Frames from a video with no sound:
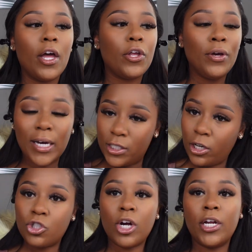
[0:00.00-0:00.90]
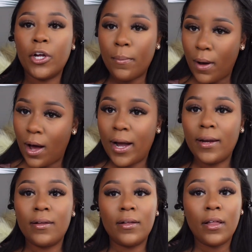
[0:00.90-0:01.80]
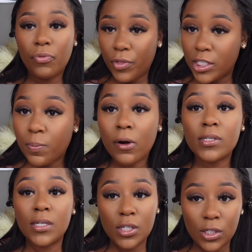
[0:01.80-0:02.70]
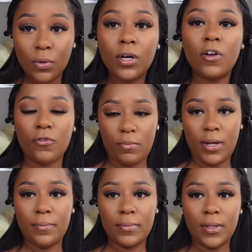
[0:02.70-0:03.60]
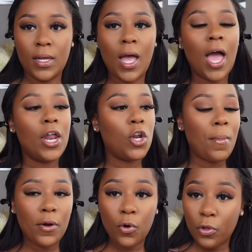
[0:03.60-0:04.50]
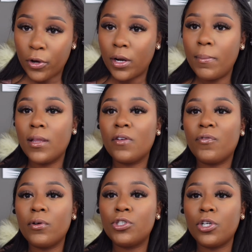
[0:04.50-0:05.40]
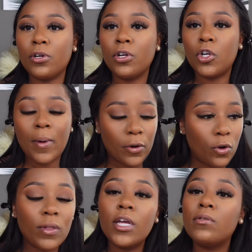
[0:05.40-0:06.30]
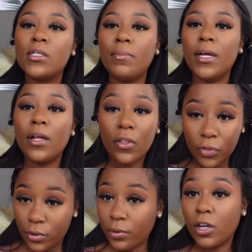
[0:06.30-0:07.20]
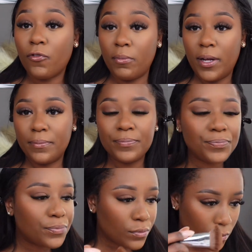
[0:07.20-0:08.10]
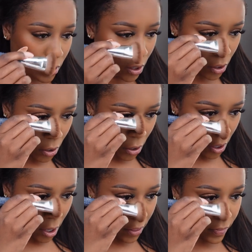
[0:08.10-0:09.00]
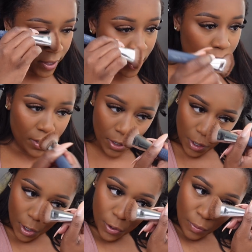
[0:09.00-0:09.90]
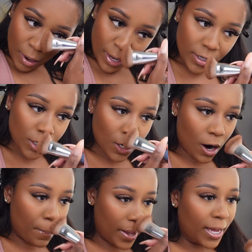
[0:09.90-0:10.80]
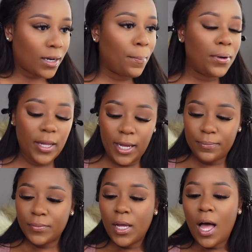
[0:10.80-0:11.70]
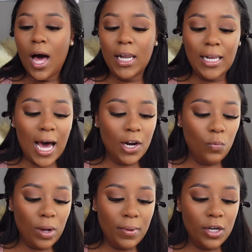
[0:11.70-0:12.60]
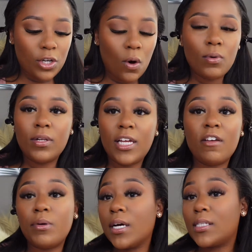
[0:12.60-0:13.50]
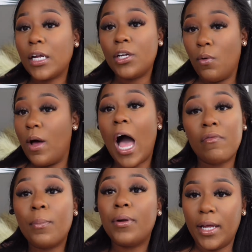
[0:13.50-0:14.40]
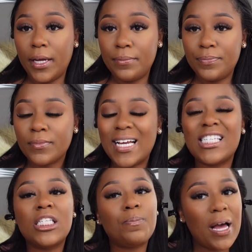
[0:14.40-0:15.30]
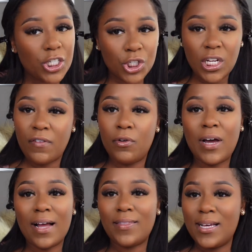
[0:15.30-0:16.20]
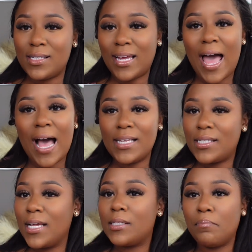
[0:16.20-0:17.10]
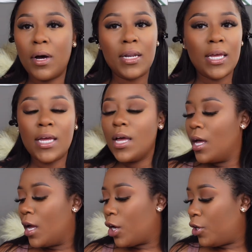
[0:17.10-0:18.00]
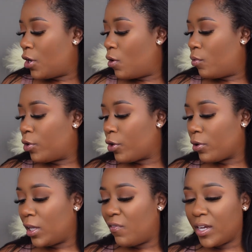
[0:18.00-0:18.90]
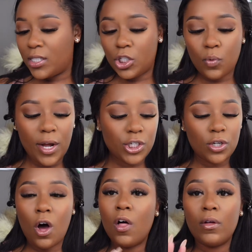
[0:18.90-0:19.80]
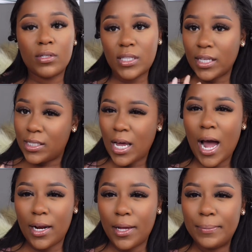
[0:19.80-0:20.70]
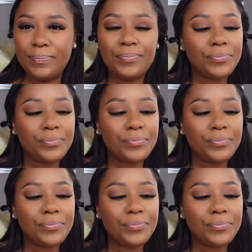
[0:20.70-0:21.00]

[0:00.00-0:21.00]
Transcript: You gotta start training your mind. This person is no good for me. No matter who they're gonna be in the future, no matter who they used to be, they're no good for me. Then you gotta start making a plan. A lot of women don't leave because they don't have a plan, especially if you got things like assets, money, you know, your living situation, all those things tied up.